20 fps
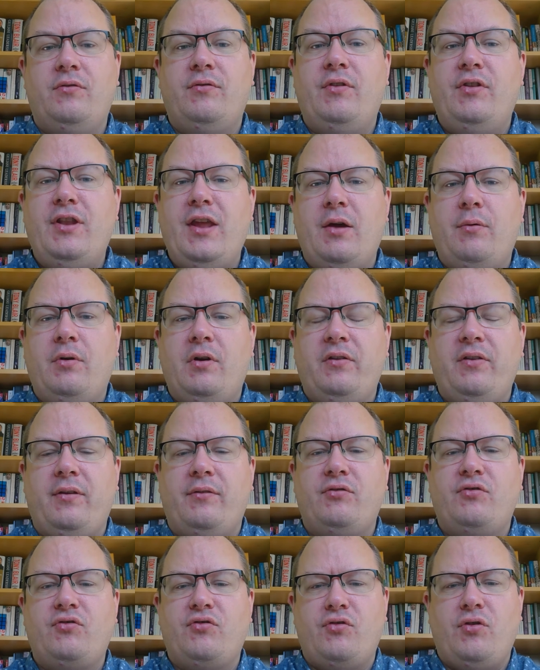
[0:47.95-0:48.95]
that networks have
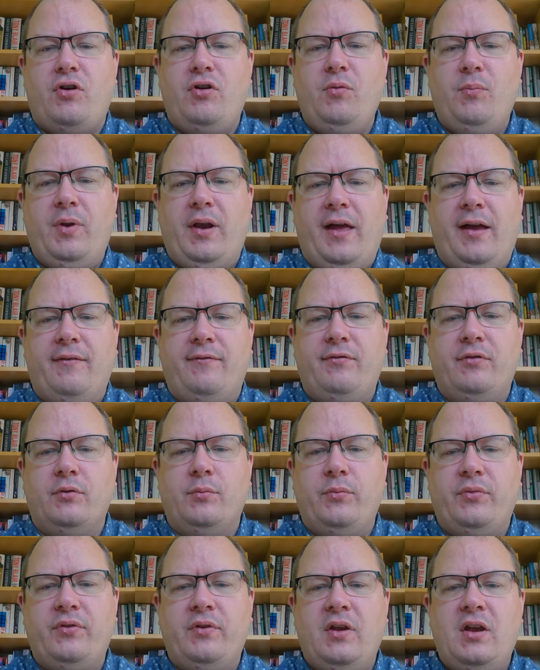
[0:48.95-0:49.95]
strong
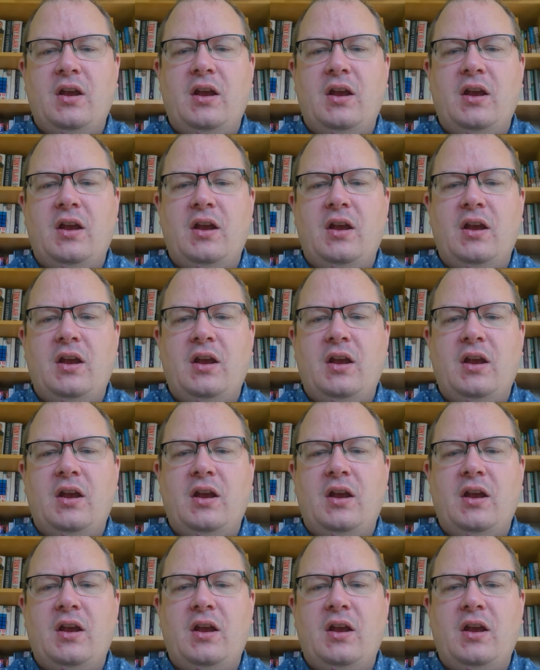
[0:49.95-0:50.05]
platforms